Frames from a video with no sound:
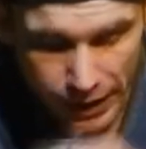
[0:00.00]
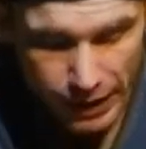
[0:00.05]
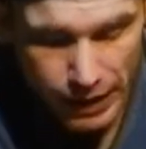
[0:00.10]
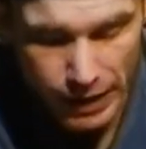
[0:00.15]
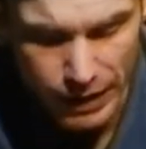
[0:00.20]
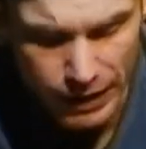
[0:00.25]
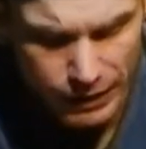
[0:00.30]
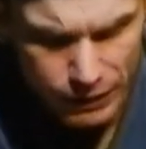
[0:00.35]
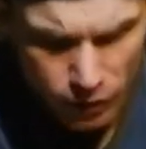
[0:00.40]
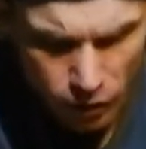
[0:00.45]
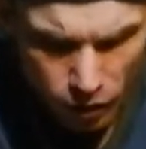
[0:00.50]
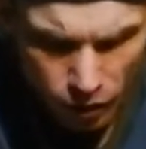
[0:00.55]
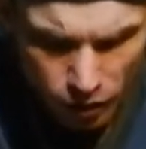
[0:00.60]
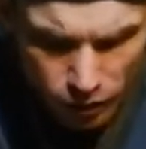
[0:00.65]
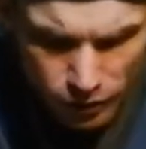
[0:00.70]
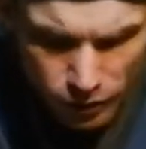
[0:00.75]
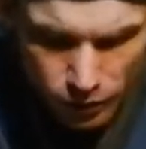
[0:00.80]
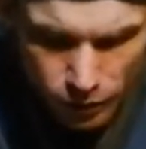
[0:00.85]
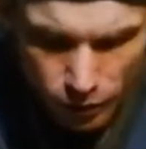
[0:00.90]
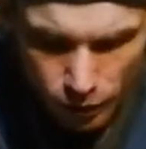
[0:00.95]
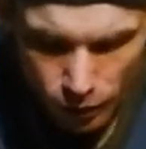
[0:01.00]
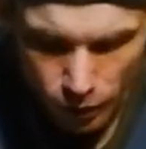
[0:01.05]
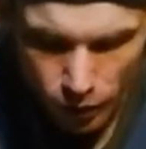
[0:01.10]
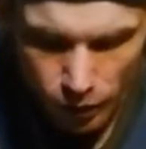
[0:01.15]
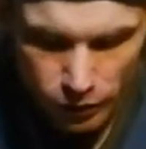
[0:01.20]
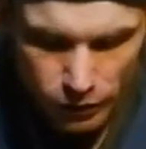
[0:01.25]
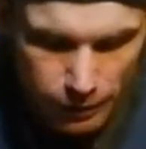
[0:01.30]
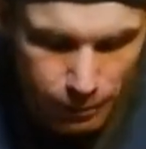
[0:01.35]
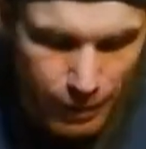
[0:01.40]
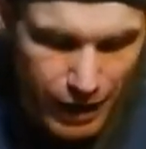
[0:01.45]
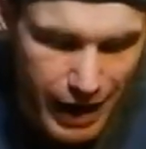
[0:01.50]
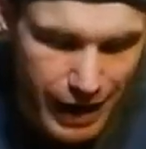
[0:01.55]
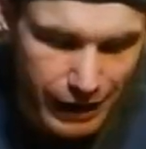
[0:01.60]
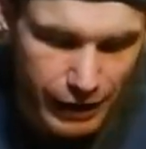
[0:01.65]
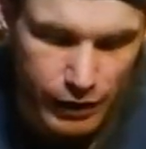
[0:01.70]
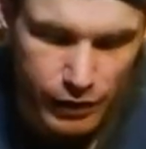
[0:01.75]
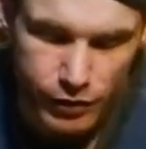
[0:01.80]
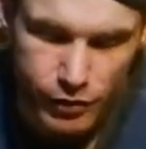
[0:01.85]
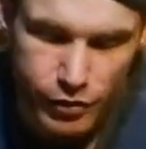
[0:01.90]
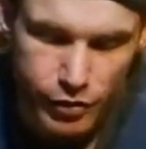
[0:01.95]
And on the
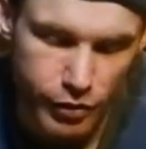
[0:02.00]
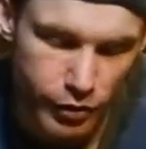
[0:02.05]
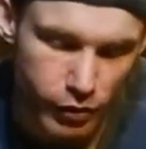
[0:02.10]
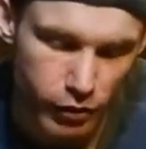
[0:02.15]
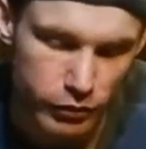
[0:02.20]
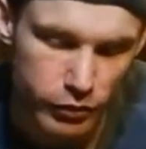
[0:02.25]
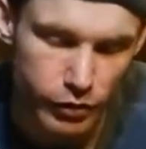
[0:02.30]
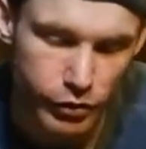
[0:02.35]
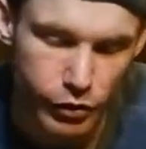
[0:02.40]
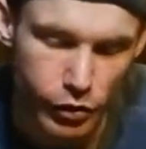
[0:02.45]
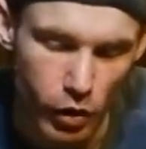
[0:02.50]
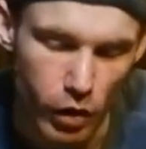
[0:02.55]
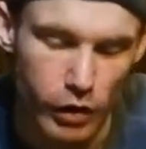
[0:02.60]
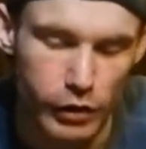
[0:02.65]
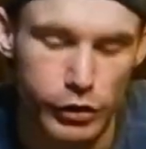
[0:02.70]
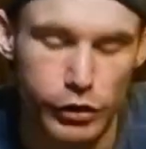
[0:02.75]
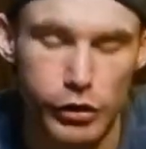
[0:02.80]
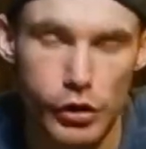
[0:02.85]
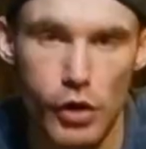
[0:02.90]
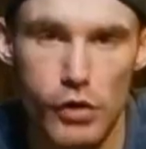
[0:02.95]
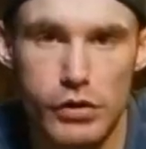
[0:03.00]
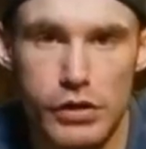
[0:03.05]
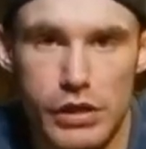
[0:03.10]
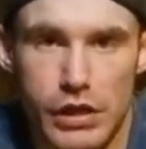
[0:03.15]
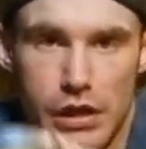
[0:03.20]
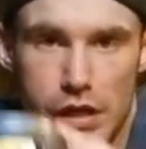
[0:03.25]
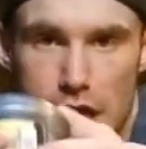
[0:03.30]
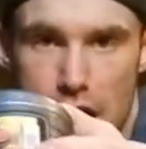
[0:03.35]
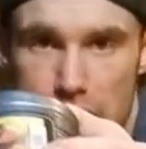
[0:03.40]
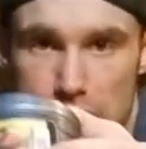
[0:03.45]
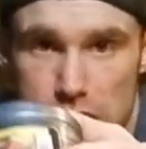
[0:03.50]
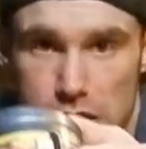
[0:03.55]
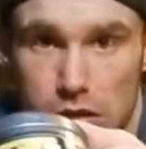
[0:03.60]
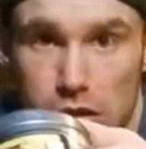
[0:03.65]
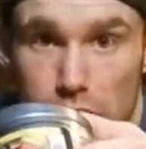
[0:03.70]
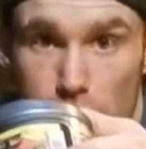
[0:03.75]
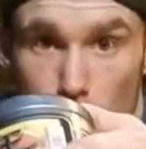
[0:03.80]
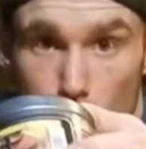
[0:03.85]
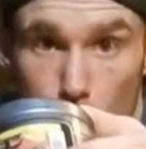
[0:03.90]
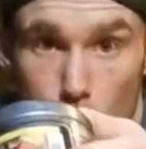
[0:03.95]
package, on the jar, it shows that it has a
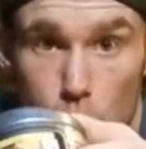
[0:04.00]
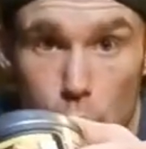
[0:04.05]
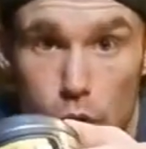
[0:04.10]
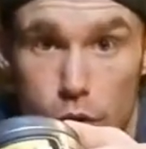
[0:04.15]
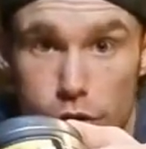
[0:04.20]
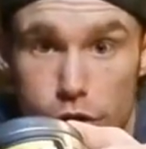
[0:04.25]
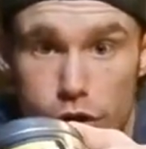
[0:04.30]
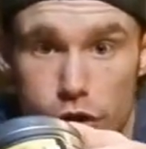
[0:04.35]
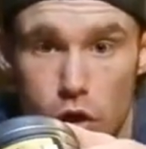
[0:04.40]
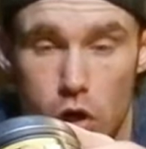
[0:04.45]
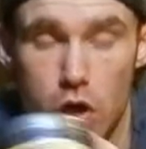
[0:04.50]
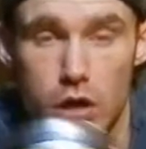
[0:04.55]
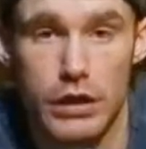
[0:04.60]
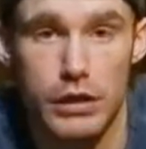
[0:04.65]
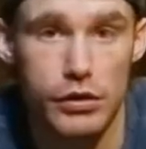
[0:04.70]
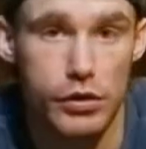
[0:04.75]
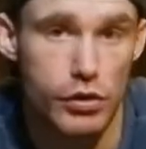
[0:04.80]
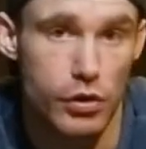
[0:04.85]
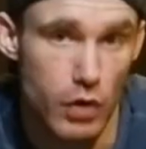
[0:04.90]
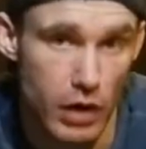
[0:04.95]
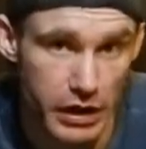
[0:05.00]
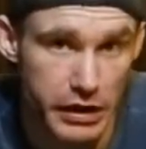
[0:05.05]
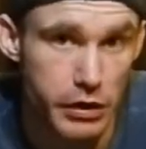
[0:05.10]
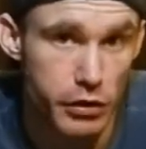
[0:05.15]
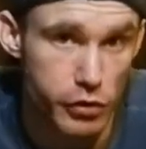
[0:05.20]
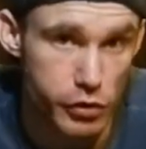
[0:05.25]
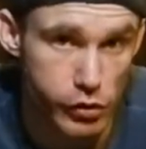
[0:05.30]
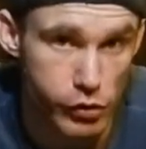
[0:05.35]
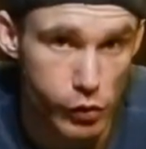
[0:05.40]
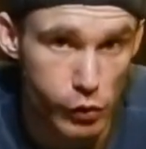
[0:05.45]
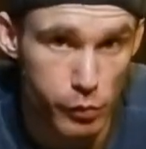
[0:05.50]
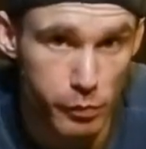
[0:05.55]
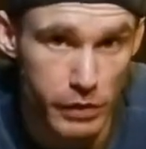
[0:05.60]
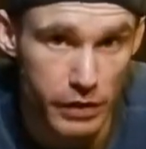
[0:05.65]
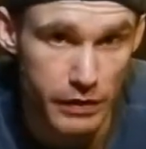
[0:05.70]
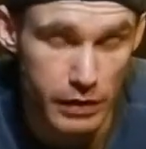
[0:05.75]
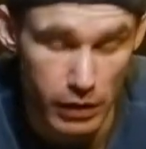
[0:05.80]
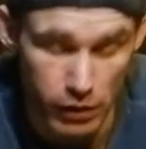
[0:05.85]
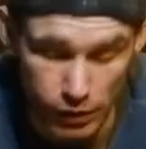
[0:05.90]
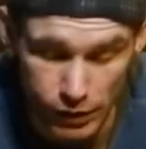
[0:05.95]
little orange on it, so I can assume
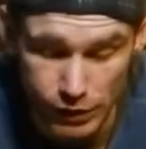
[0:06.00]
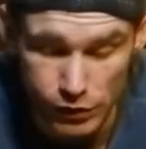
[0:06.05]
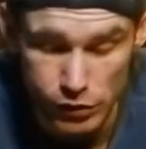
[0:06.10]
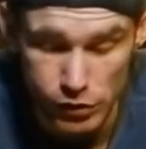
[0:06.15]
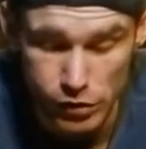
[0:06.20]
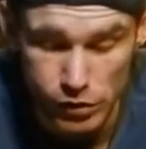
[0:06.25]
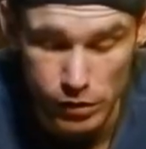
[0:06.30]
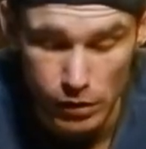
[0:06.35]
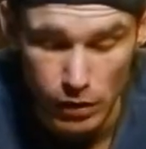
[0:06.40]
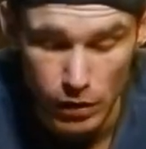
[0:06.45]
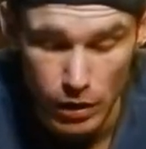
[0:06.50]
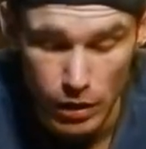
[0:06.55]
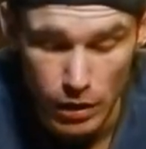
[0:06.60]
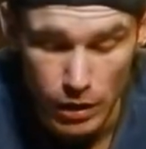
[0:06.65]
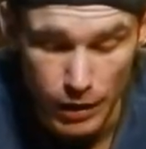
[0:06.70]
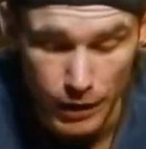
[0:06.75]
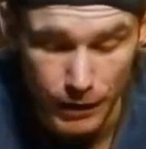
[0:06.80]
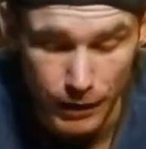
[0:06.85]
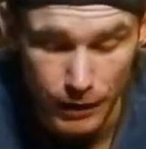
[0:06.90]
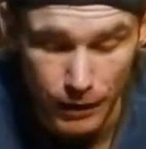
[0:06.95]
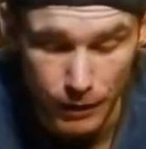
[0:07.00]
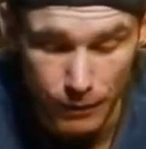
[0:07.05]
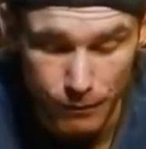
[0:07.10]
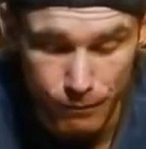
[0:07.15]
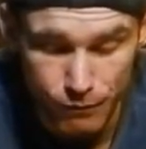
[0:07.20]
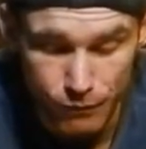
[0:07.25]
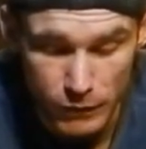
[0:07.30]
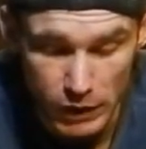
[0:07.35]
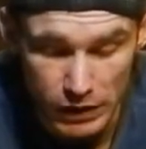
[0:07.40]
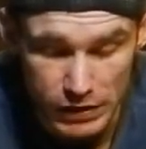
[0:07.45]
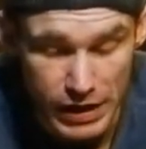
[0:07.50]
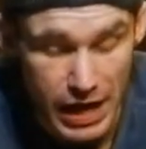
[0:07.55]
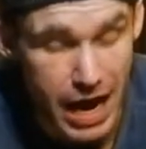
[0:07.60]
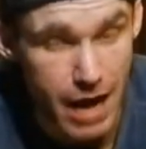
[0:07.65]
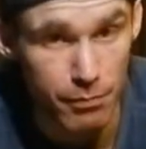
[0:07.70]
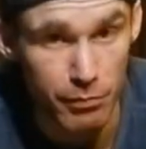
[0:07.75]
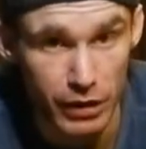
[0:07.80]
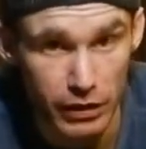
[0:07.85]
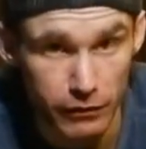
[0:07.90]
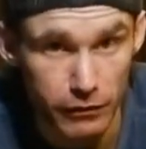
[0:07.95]
that there is a
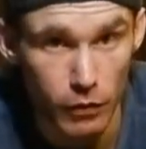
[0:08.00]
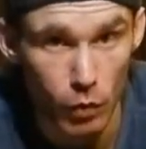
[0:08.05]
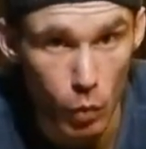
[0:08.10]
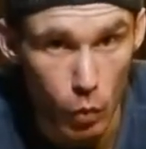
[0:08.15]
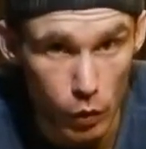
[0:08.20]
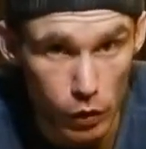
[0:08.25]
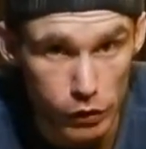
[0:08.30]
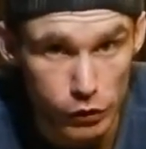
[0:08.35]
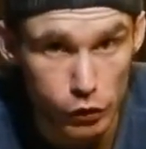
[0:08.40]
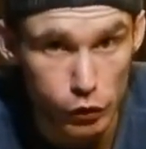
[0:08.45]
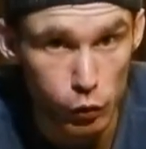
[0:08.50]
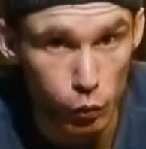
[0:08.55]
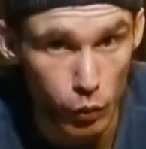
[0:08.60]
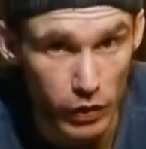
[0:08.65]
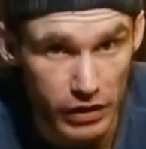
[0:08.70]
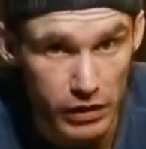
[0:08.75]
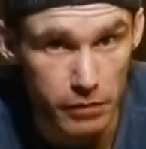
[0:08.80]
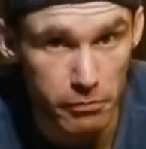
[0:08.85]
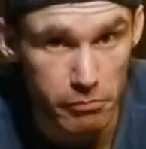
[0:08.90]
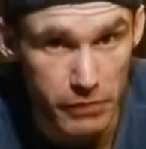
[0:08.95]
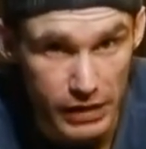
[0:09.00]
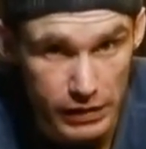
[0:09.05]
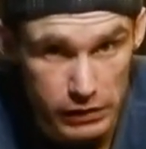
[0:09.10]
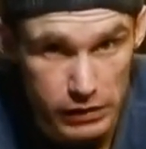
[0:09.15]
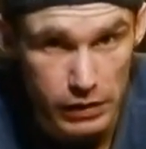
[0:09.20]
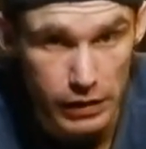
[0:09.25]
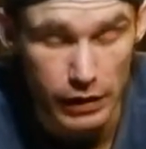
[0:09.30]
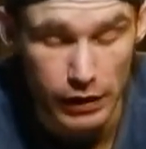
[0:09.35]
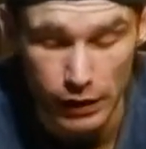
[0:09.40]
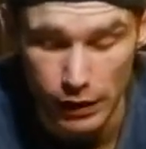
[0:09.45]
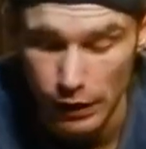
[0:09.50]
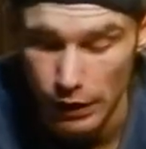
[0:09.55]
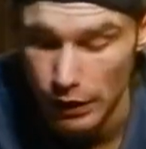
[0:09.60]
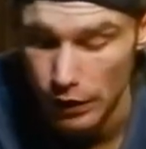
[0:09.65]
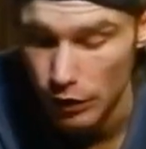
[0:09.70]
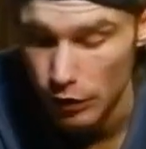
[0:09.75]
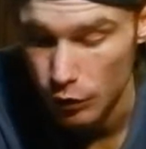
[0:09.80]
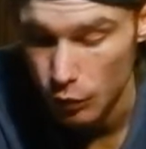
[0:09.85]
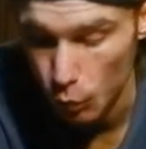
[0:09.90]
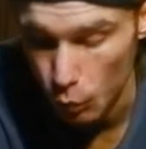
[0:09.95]
tad bit of orange with the mint
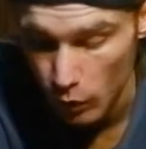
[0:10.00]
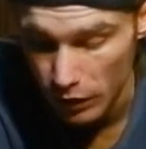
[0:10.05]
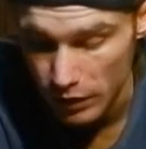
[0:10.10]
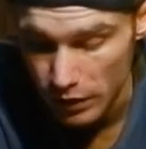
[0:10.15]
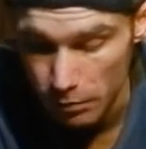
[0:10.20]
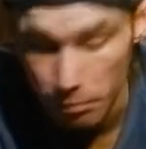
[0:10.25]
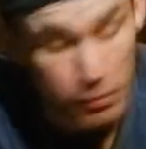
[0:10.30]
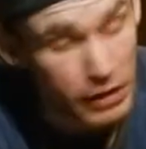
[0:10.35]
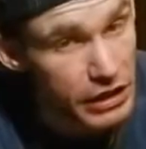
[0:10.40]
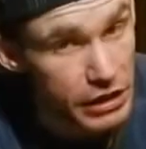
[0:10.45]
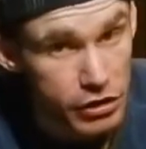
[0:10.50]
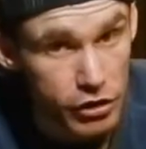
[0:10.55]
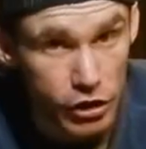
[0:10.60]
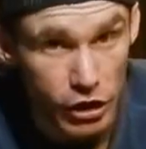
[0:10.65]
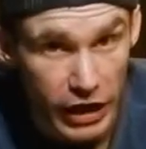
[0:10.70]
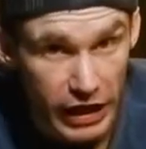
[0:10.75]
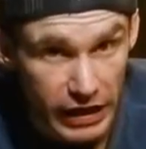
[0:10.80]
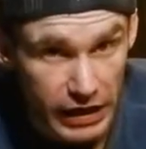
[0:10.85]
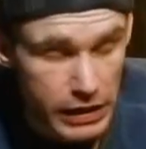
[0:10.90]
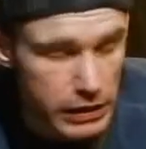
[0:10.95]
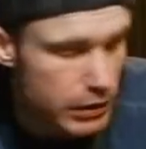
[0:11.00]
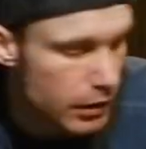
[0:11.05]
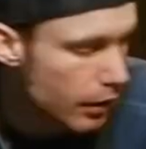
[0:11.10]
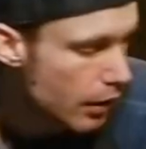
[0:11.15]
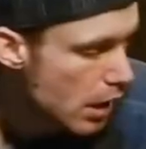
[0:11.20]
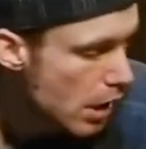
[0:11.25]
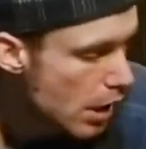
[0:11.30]
and with the peach in it.